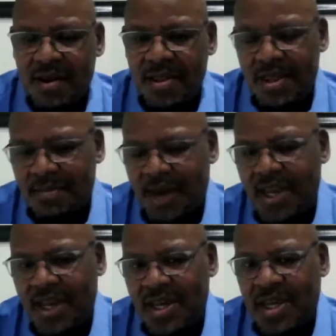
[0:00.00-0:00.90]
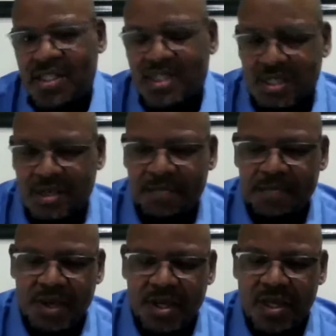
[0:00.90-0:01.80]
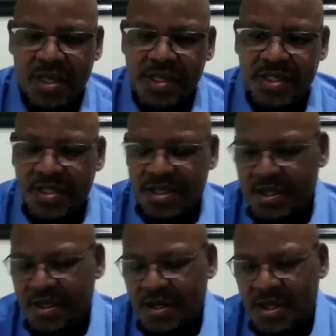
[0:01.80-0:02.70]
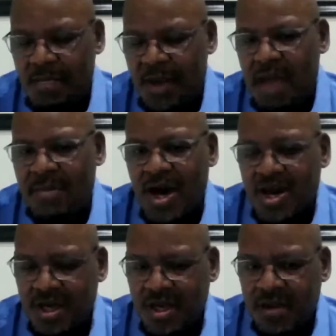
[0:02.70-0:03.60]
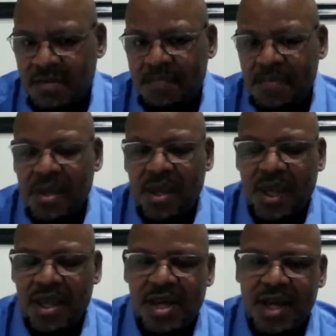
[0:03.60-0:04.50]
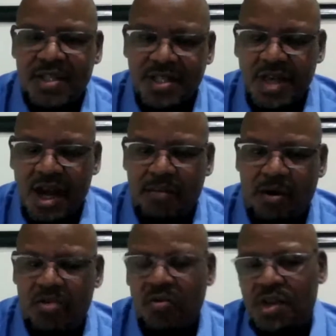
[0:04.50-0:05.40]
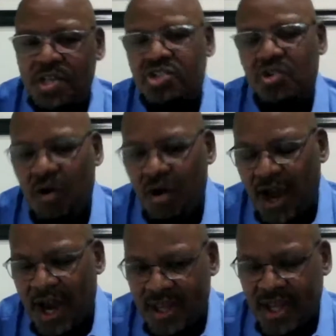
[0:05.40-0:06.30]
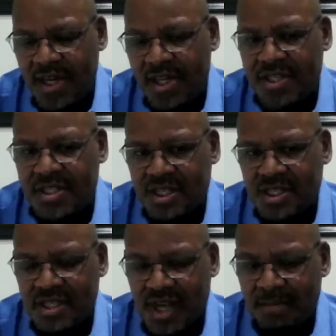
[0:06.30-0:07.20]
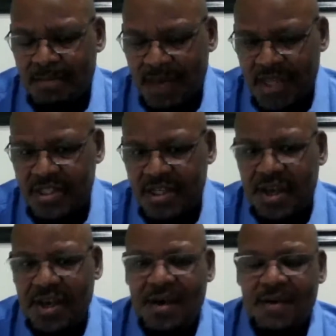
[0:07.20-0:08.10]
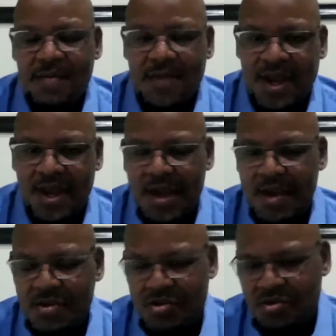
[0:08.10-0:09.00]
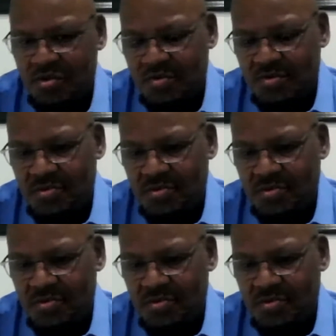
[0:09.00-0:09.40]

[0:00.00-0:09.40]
the mining industry is the primary industry upon which all other industries are built. That you